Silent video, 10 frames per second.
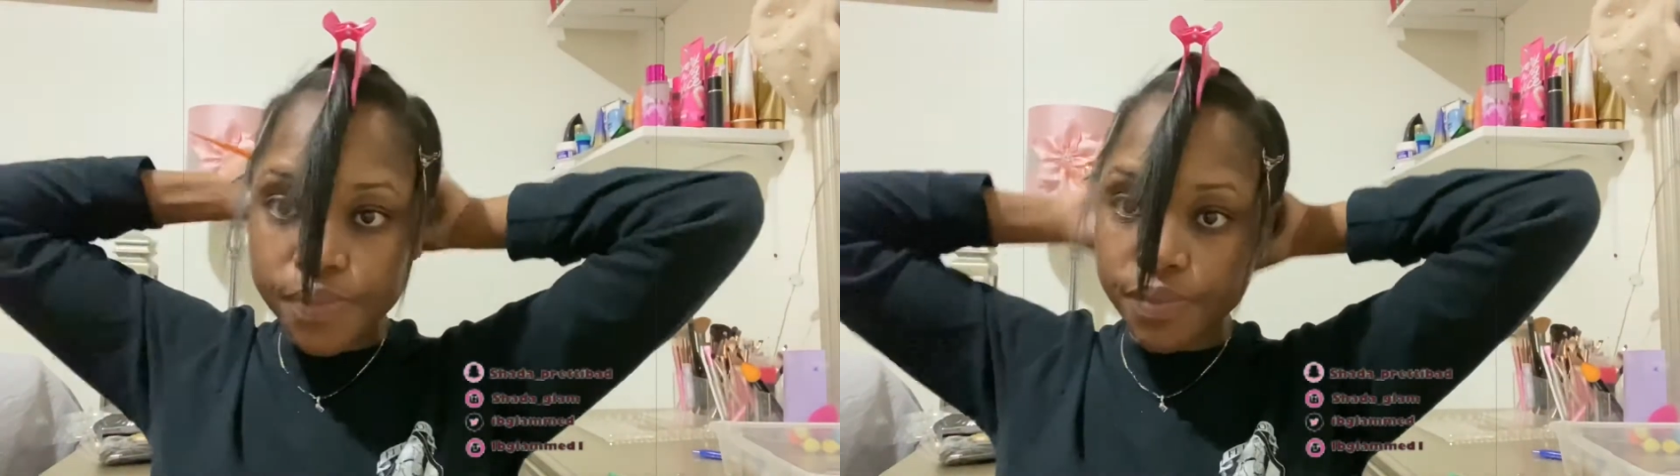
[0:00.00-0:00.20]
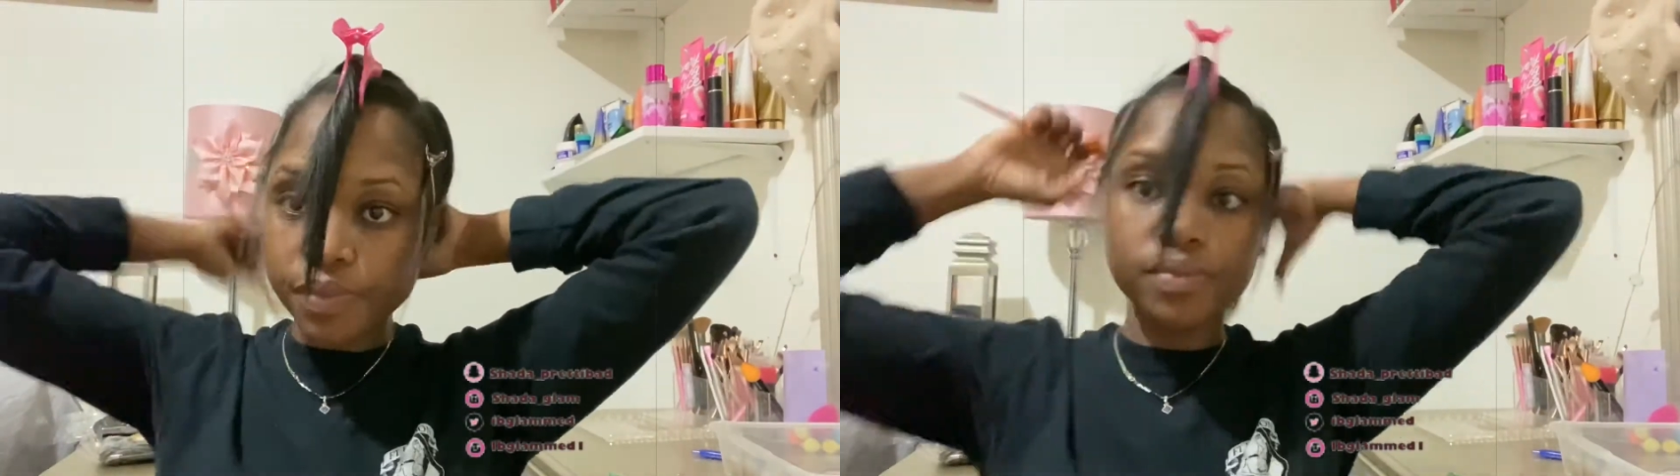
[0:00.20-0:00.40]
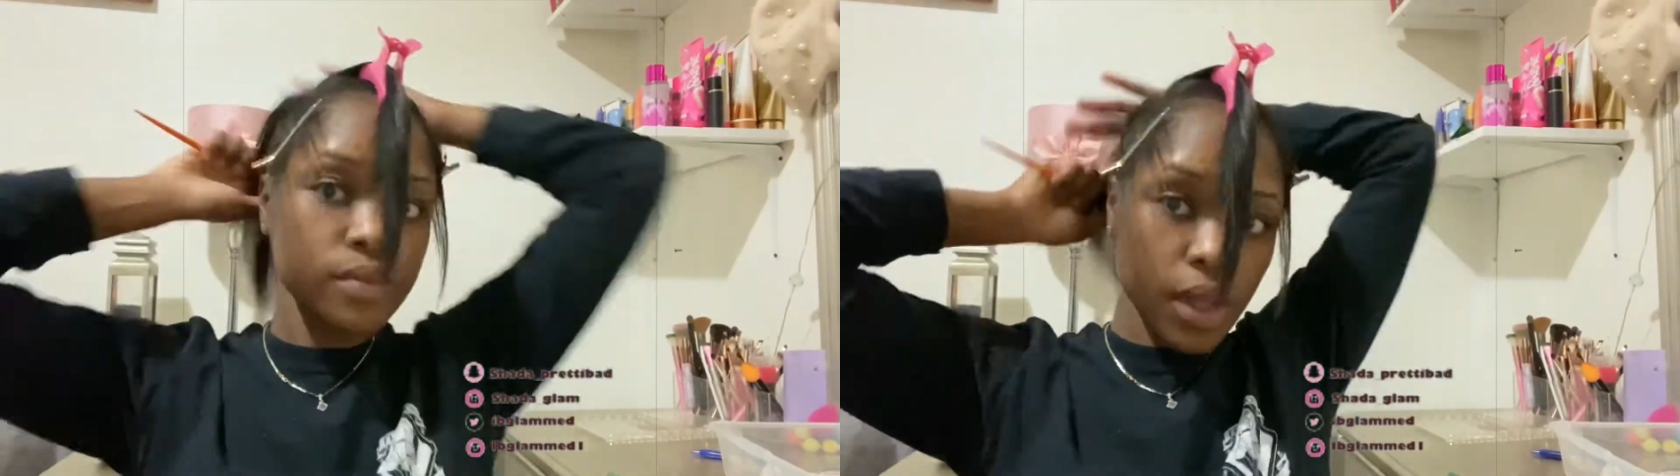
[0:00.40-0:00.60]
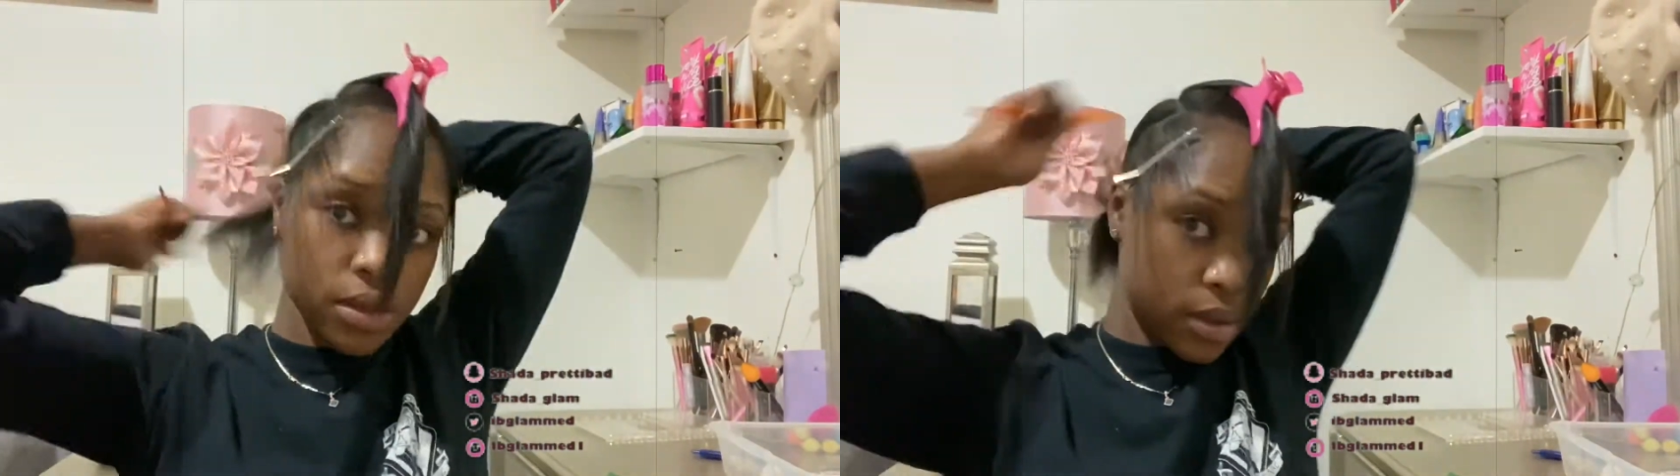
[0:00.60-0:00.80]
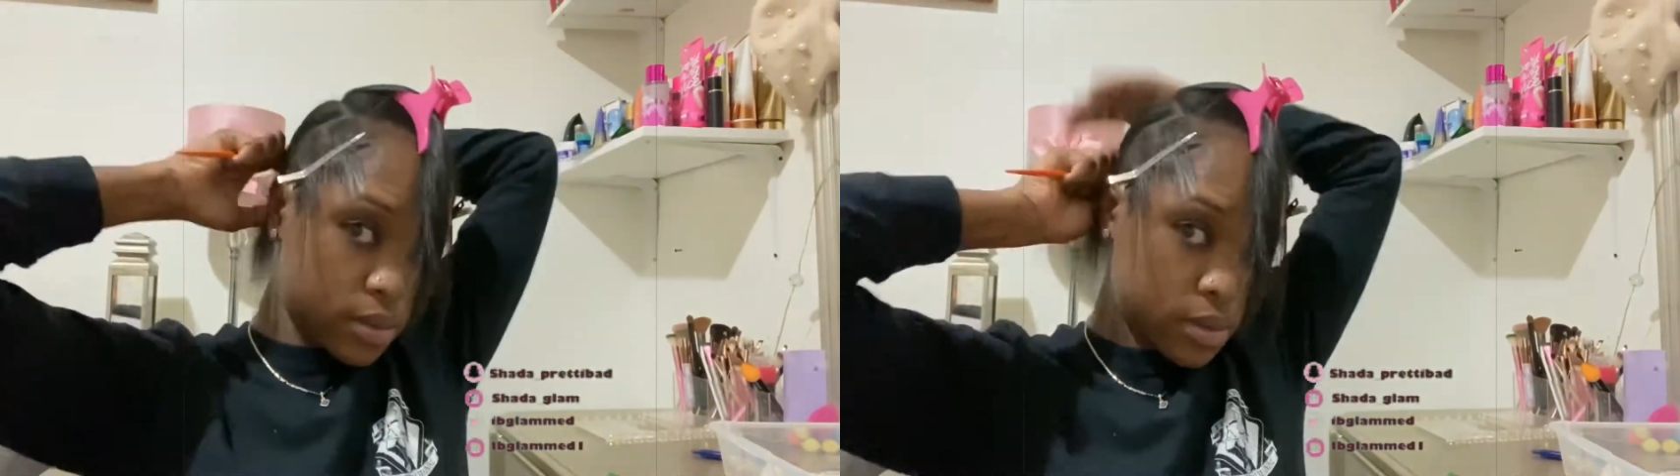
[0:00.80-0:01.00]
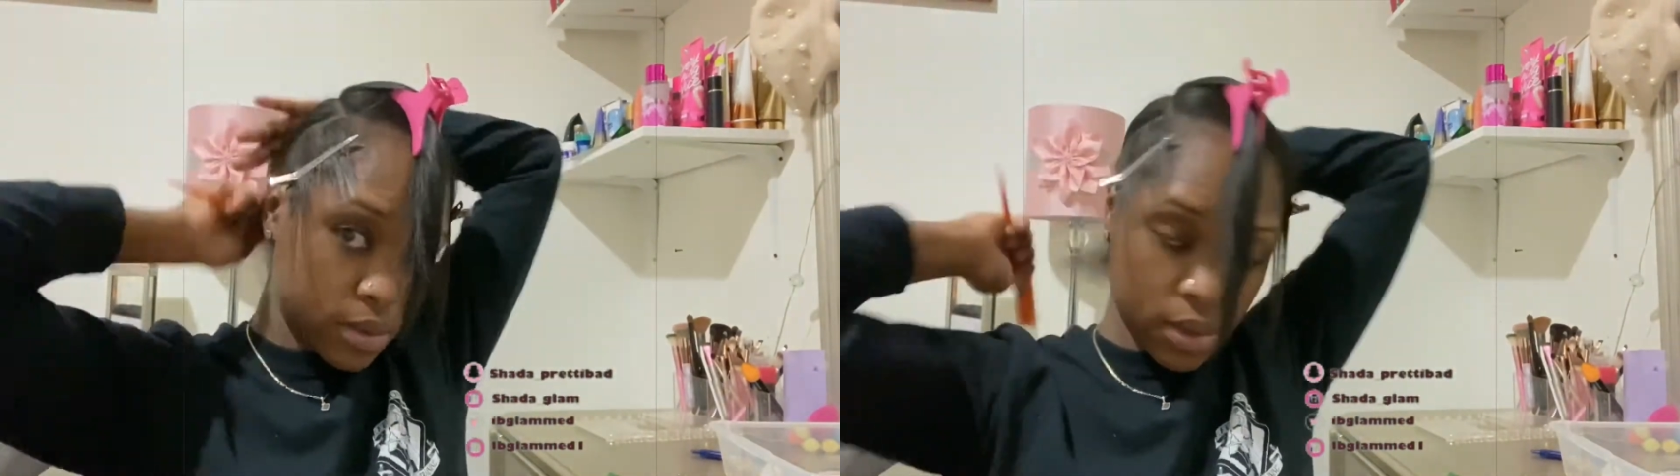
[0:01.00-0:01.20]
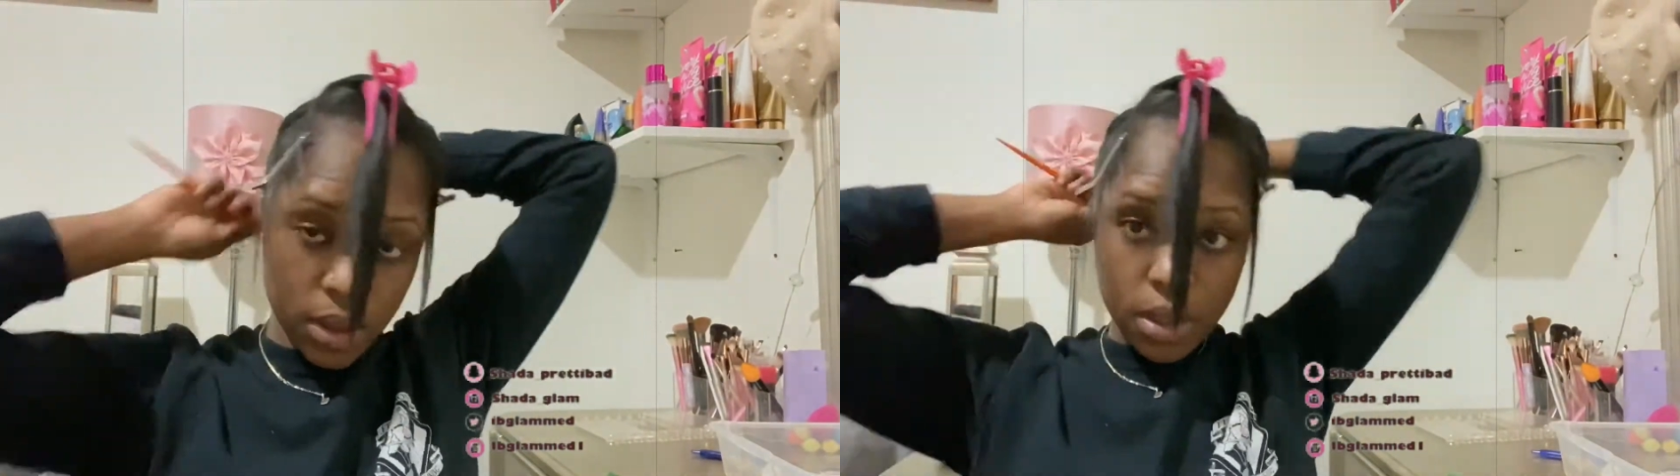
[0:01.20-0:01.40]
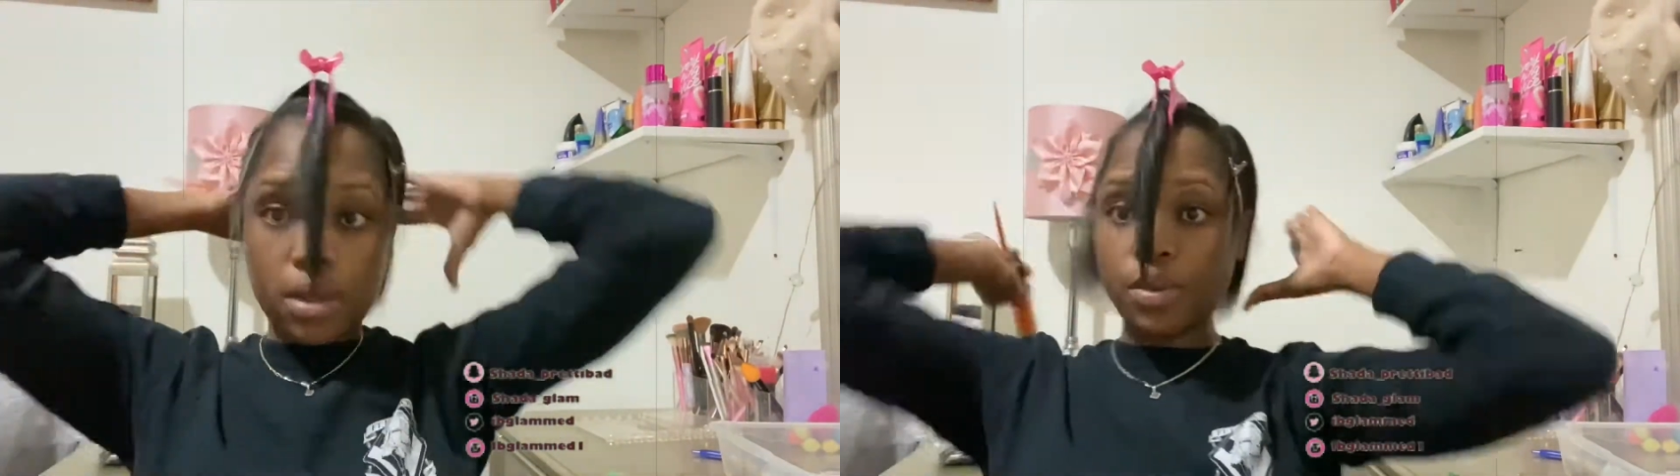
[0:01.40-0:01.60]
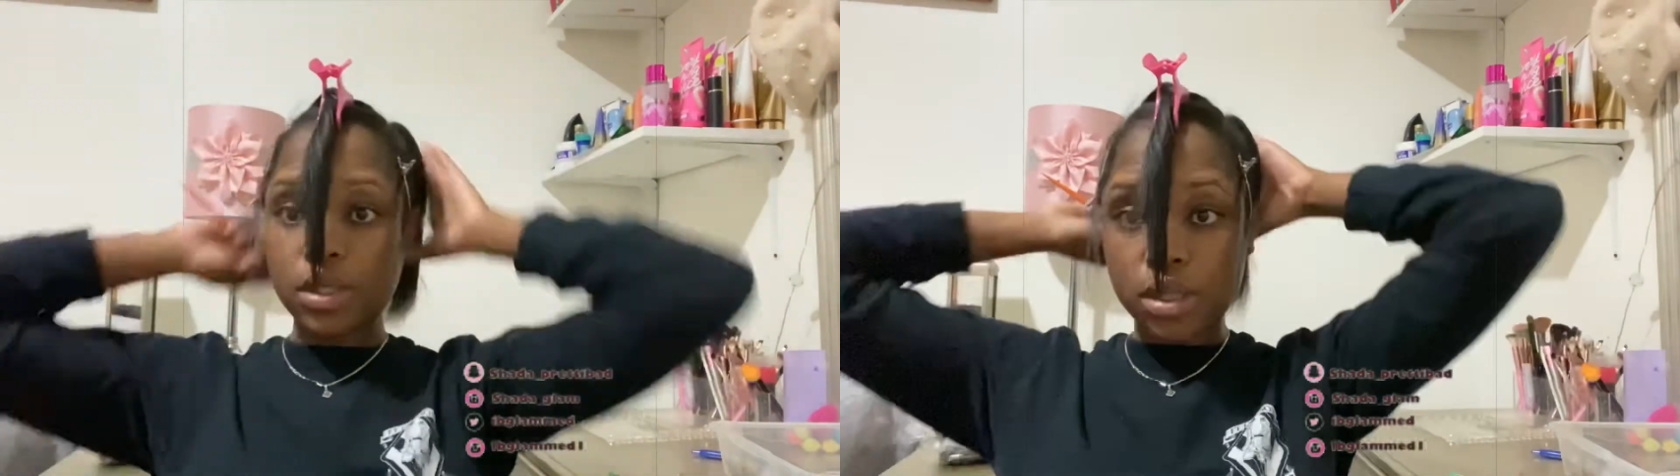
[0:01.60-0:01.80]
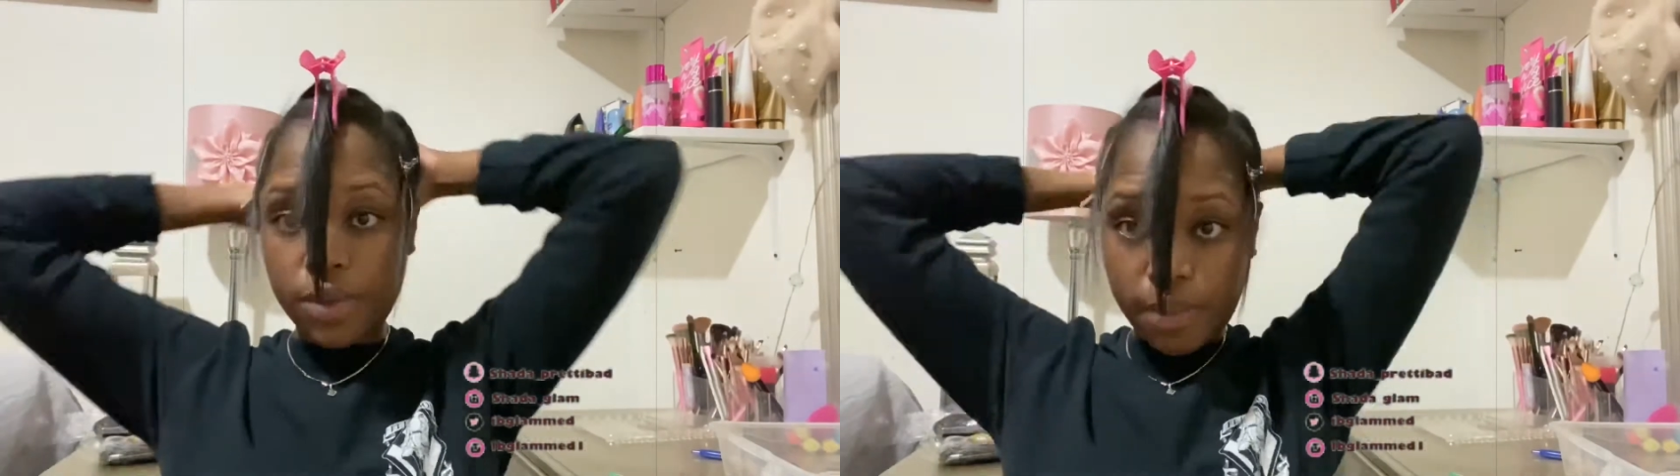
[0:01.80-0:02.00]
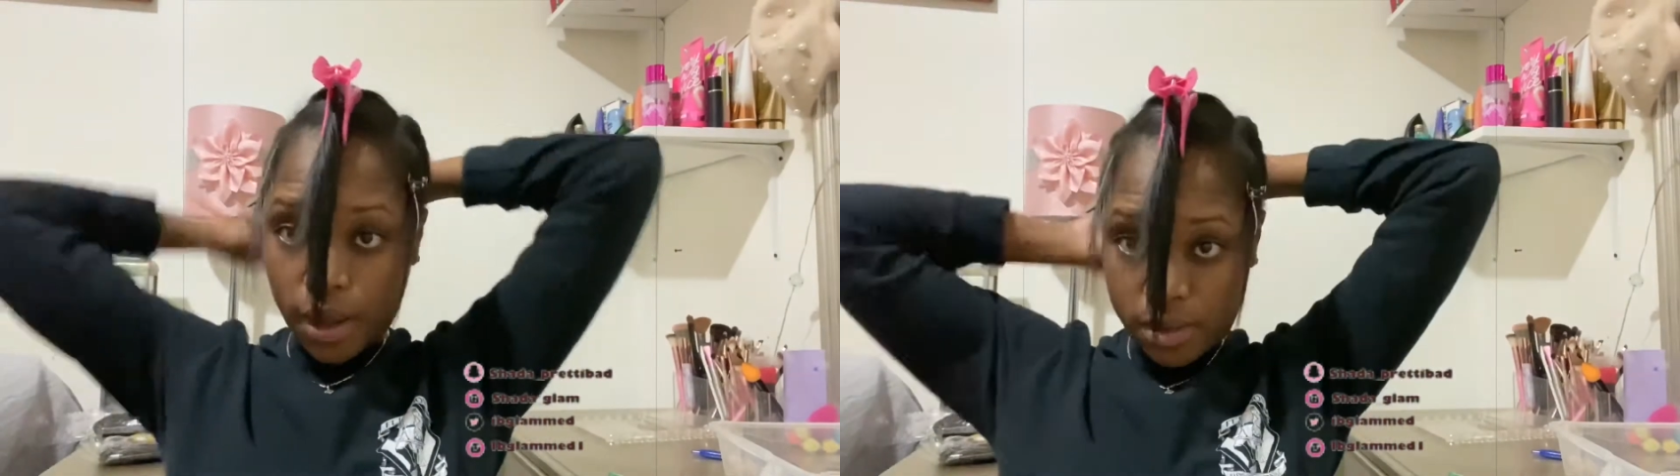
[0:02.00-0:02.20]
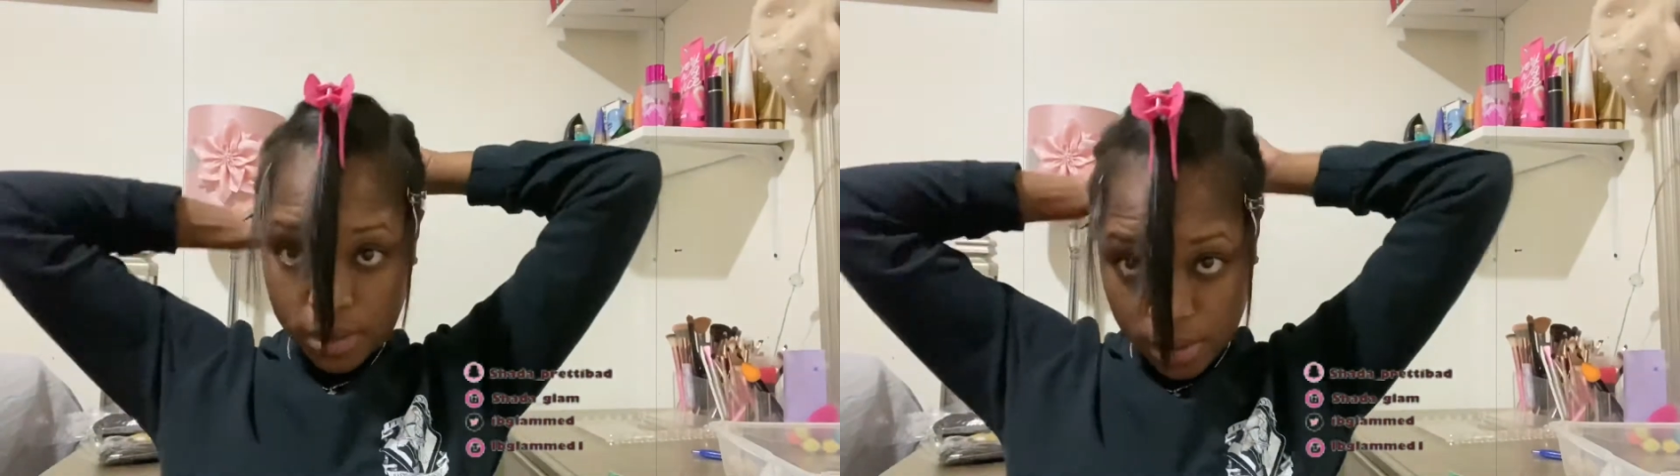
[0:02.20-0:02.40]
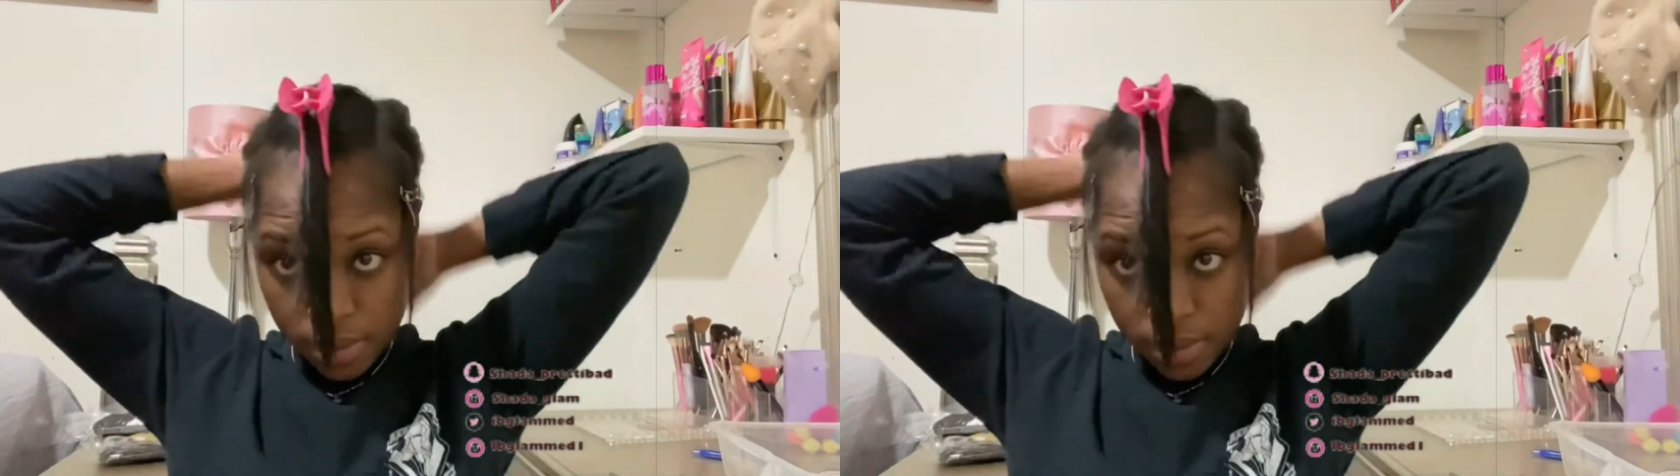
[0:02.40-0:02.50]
I'm parting out my